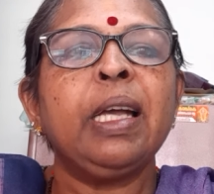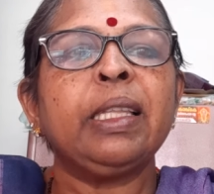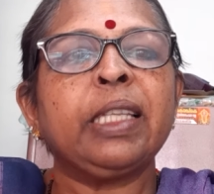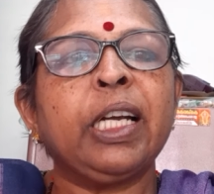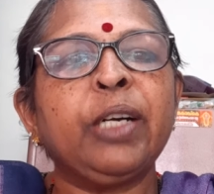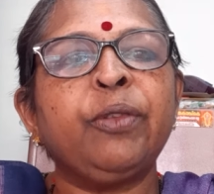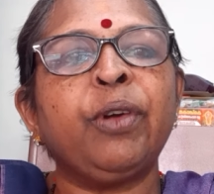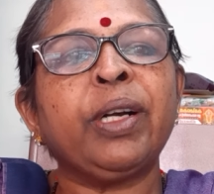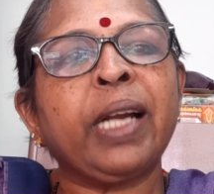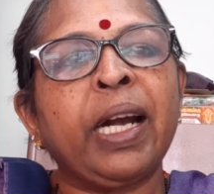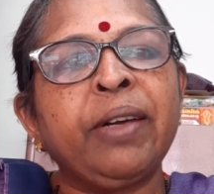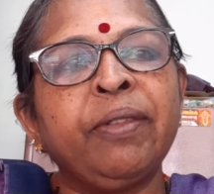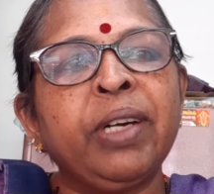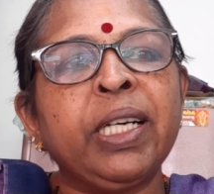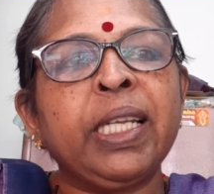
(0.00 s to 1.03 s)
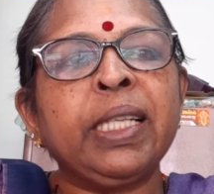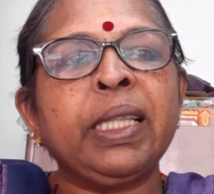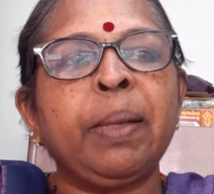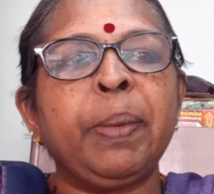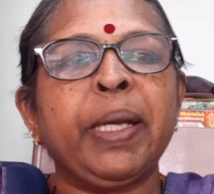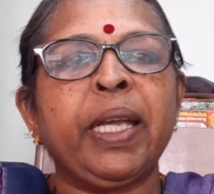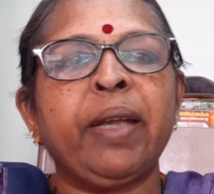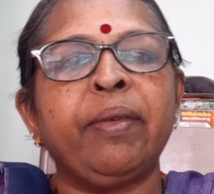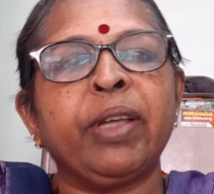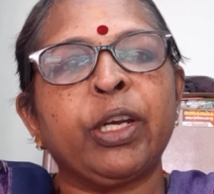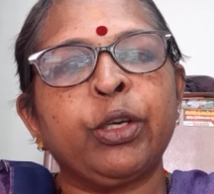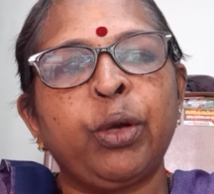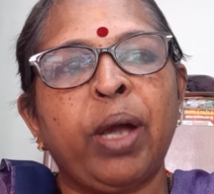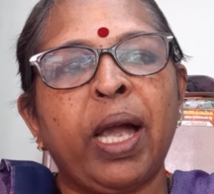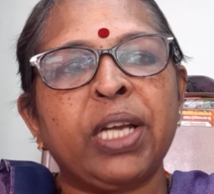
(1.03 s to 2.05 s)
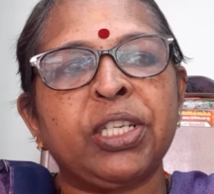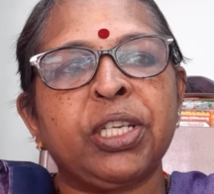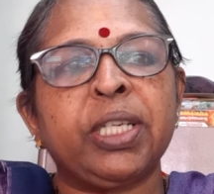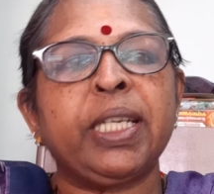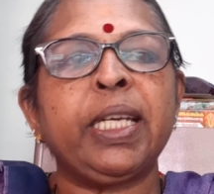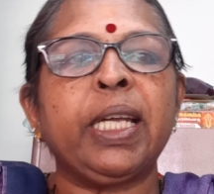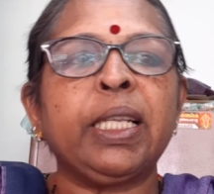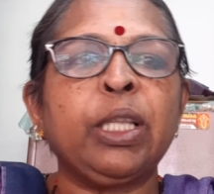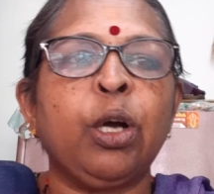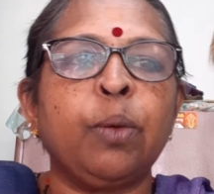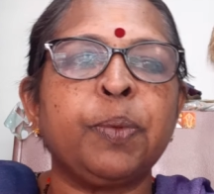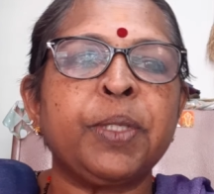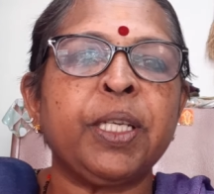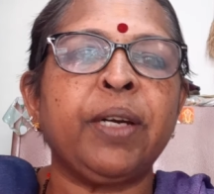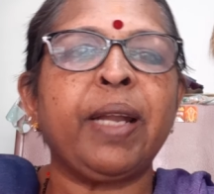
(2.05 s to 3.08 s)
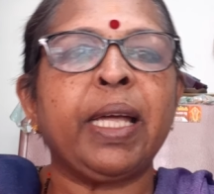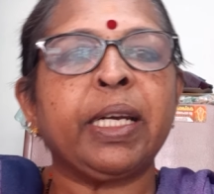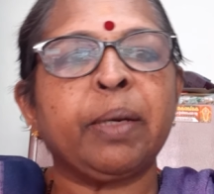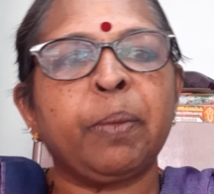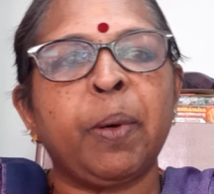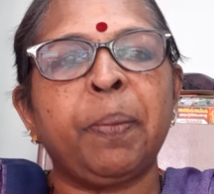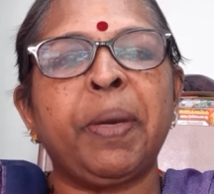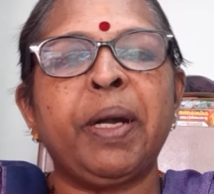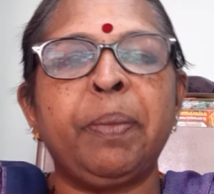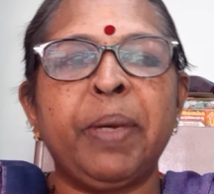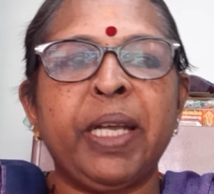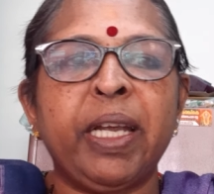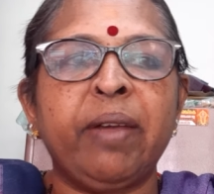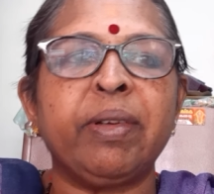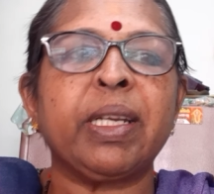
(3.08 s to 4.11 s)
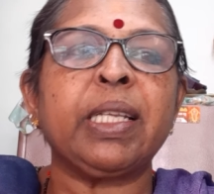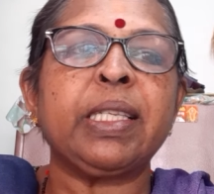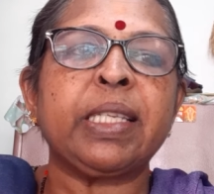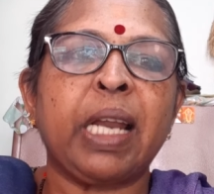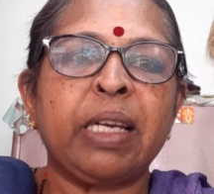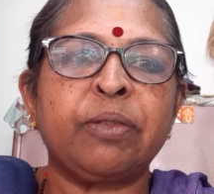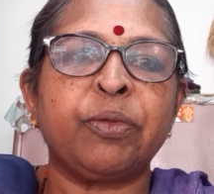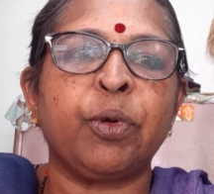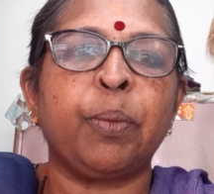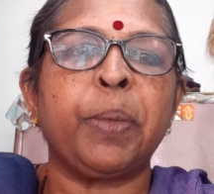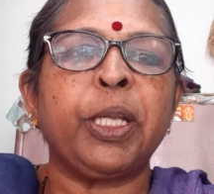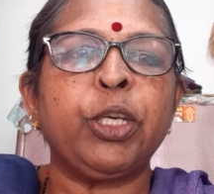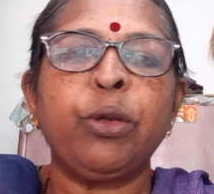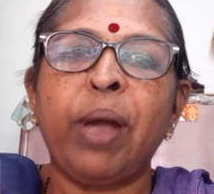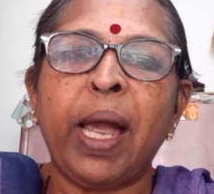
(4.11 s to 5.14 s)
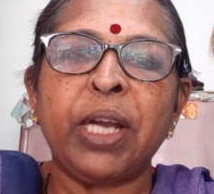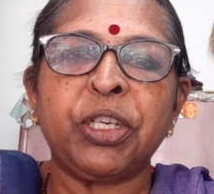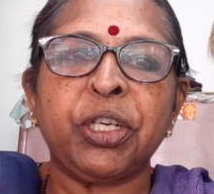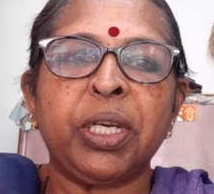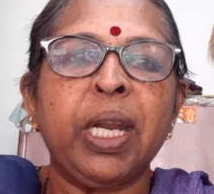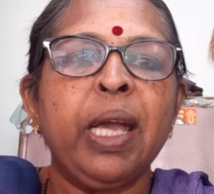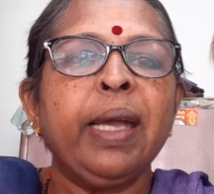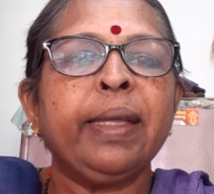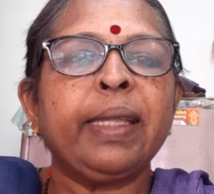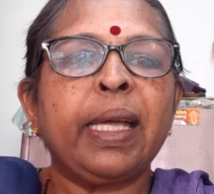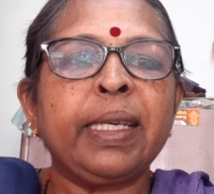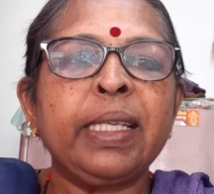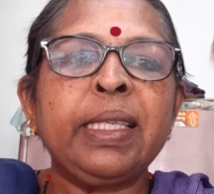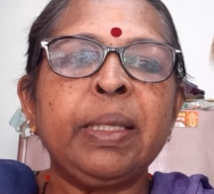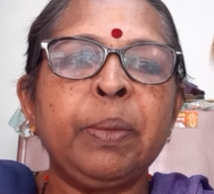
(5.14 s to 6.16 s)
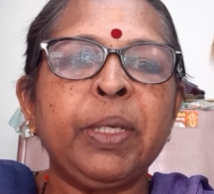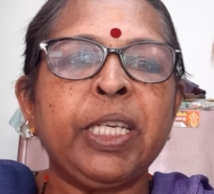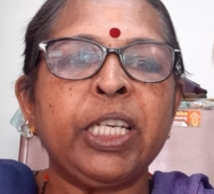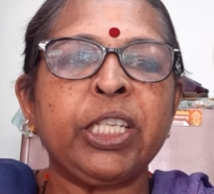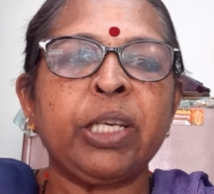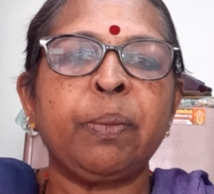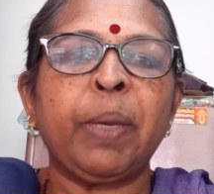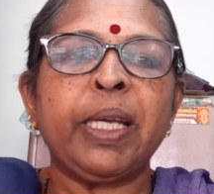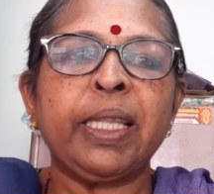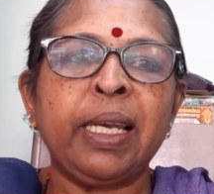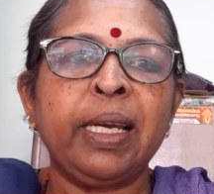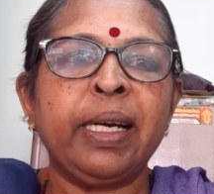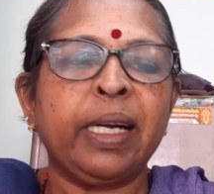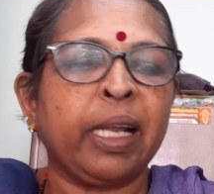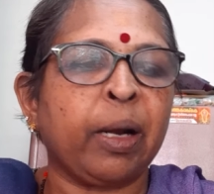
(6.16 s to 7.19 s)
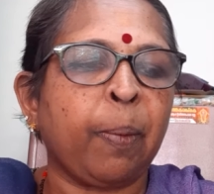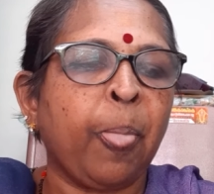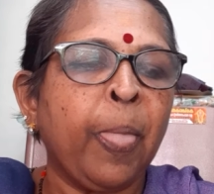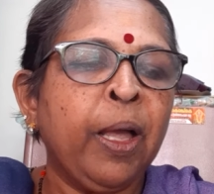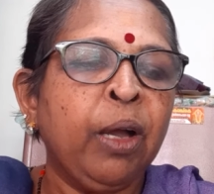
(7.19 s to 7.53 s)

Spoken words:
Third one, converting the behavior into action. Here, observed and remembered behavior is transformed into action. That is imitation by the learner.